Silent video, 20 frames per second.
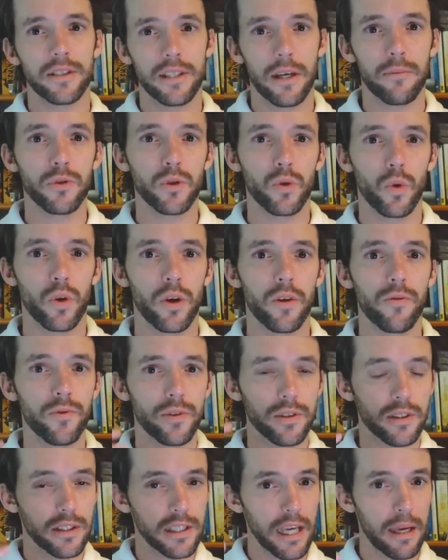some sort
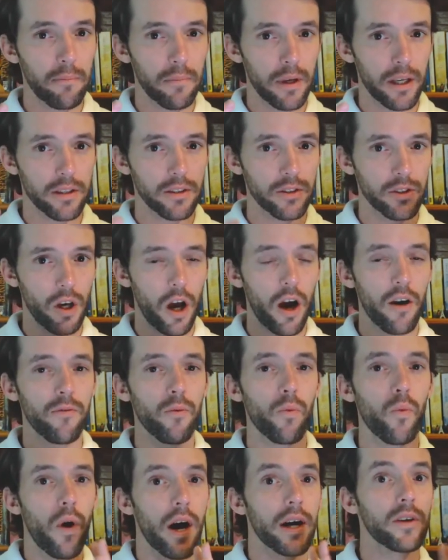of semblance of
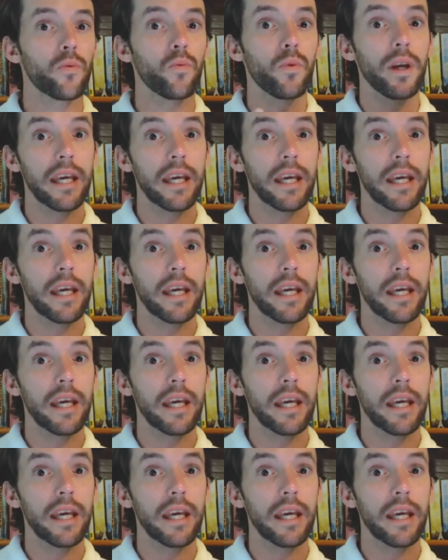what